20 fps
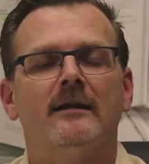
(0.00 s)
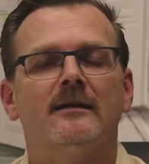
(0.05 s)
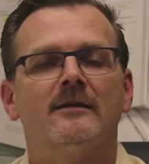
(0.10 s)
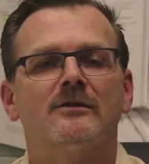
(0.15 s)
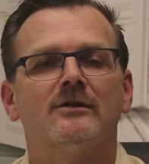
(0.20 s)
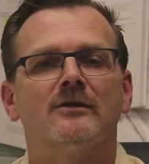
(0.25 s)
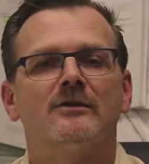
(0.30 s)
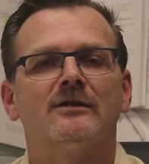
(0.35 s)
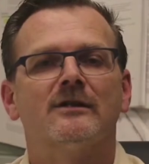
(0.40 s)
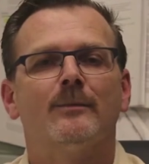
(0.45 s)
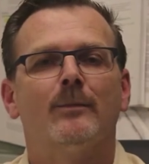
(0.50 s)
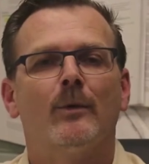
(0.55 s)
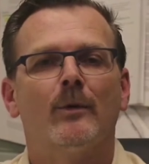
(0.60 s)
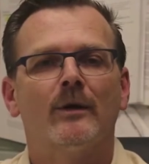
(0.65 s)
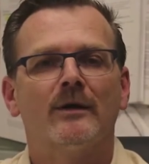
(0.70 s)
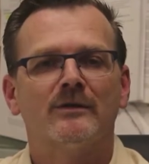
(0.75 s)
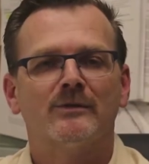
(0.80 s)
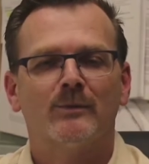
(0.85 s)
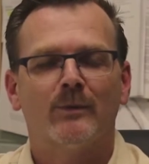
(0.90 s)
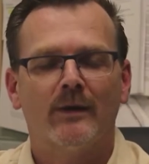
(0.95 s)
additional
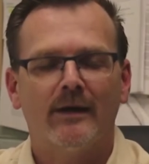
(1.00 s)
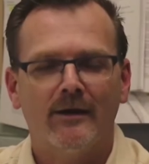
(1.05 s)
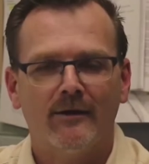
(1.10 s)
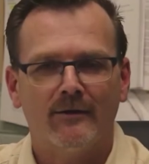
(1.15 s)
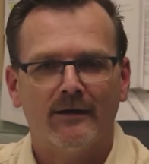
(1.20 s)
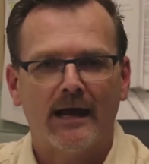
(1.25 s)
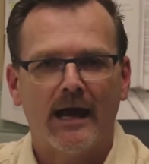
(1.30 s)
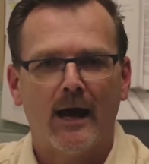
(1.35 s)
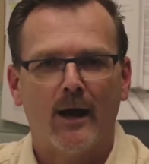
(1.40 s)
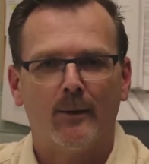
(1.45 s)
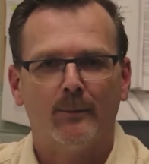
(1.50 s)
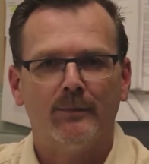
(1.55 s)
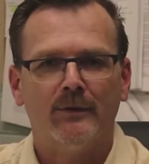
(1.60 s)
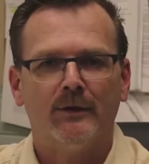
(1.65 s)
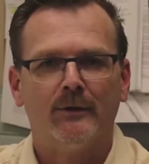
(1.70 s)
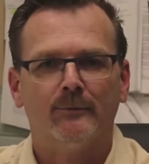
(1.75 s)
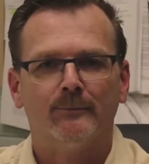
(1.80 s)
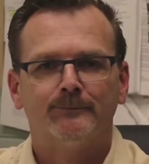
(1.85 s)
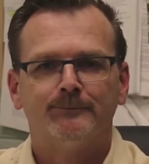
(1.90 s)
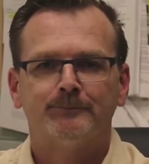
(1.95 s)
supports, we're here to help
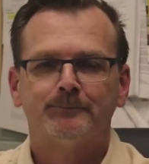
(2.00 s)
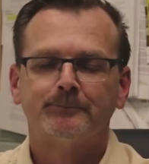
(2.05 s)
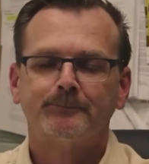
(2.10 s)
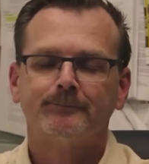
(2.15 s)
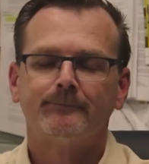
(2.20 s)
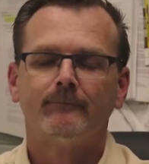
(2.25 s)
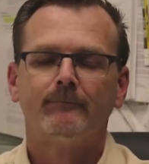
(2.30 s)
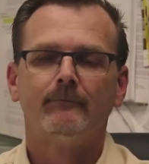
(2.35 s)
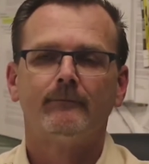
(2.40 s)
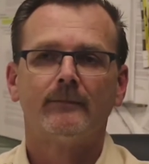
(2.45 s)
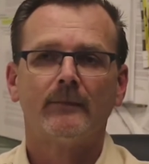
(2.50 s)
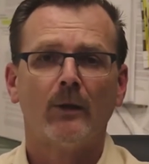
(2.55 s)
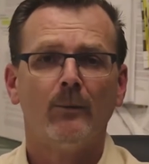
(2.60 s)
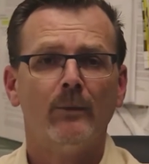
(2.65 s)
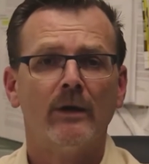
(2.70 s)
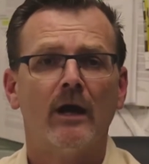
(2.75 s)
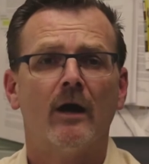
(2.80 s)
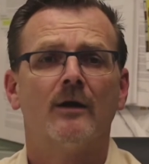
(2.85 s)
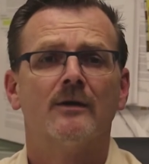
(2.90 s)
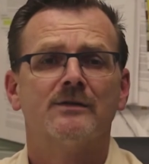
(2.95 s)
you.
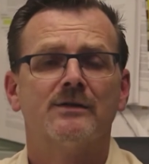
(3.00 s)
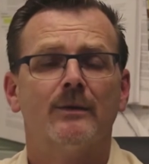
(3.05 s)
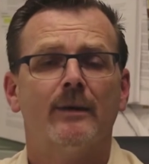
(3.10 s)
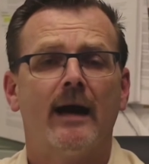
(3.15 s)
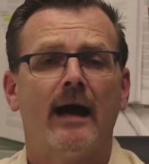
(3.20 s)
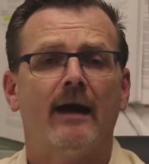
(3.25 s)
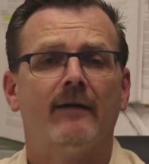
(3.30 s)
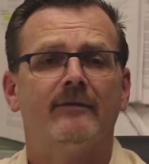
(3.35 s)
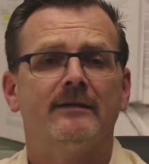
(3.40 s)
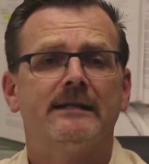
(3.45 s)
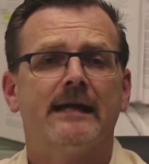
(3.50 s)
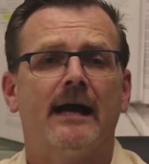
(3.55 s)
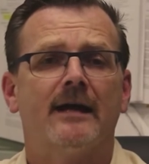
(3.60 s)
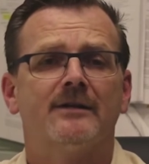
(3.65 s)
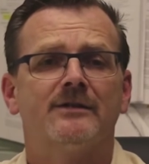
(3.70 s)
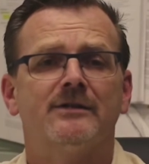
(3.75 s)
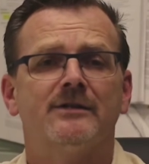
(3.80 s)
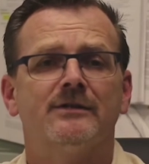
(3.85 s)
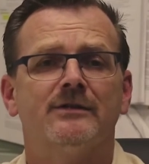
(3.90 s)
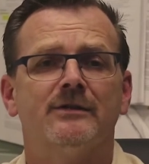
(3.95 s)
We also have
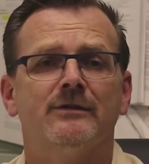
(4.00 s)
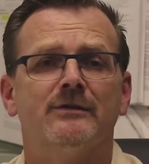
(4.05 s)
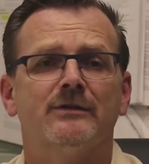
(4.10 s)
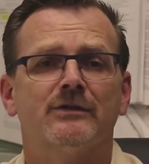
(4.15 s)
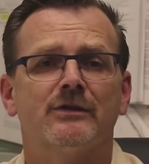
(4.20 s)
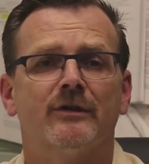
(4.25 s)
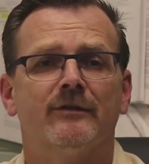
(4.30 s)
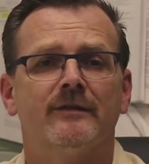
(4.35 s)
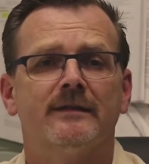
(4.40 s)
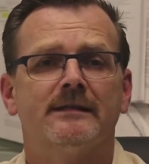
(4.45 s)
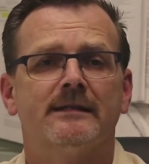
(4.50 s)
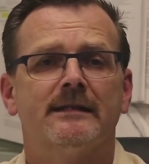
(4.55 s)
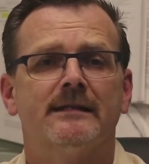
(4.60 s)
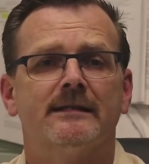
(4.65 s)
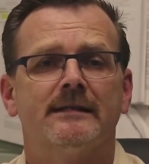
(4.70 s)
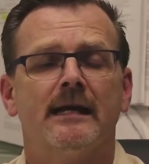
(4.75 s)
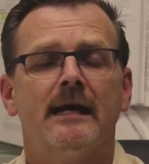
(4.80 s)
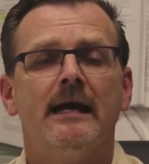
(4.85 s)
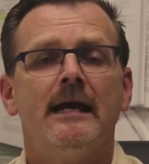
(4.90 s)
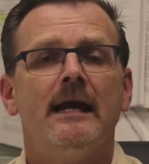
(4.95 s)
attached to student
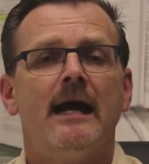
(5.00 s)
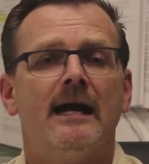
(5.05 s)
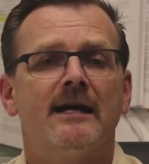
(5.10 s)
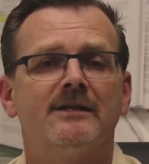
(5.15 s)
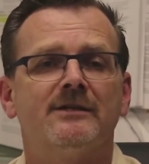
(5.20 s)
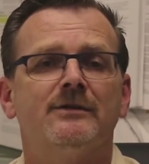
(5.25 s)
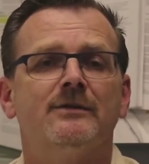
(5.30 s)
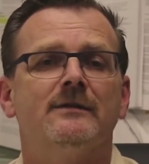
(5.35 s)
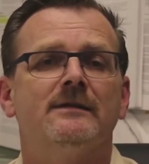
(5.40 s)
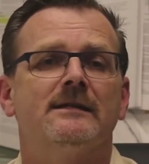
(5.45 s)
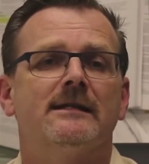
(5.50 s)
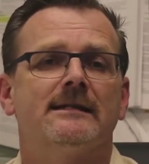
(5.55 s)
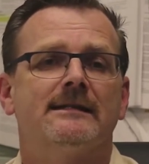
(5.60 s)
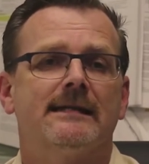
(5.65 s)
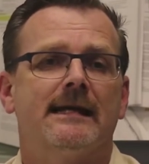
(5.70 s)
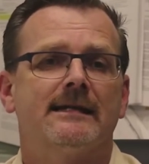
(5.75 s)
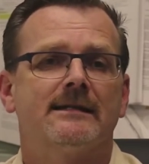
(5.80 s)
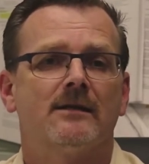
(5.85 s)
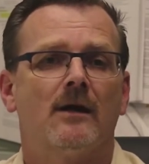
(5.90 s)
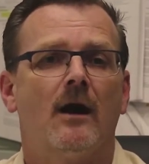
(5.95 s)
services a student
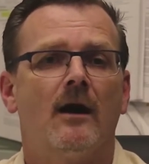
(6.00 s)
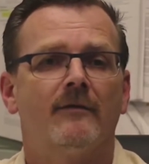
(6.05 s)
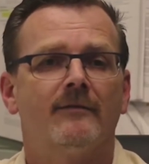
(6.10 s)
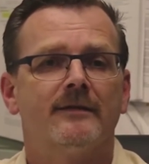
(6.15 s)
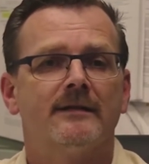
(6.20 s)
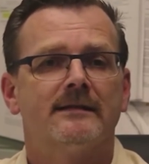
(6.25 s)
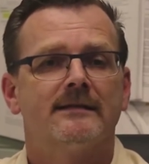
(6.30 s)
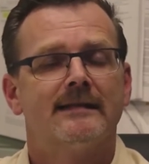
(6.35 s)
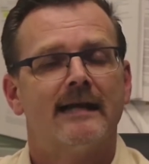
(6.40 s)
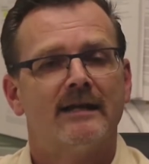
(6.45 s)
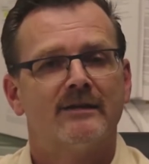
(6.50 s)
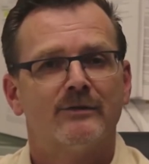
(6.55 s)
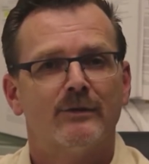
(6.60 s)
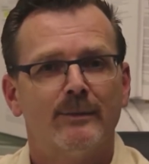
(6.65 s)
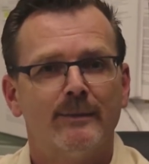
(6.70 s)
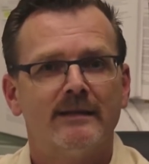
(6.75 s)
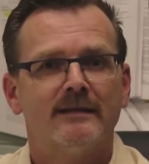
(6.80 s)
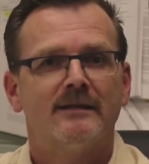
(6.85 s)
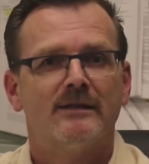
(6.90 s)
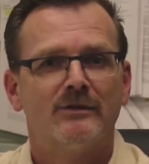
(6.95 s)
success office. That's
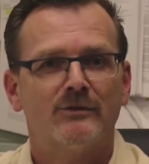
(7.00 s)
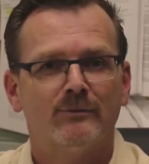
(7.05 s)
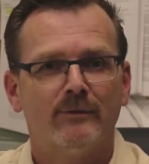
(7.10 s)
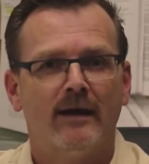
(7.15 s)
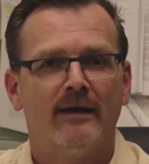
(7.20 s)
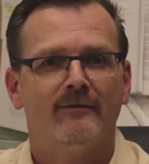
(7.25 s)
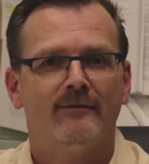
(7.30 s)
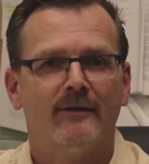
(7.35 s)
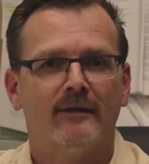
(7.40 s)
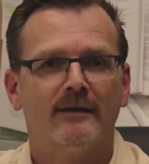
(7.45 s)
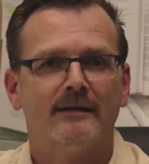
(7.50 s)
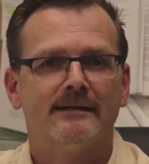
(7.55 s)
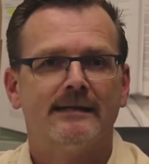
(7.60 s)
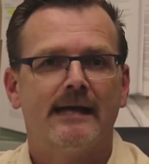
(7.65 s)
where Mrs. Grenville is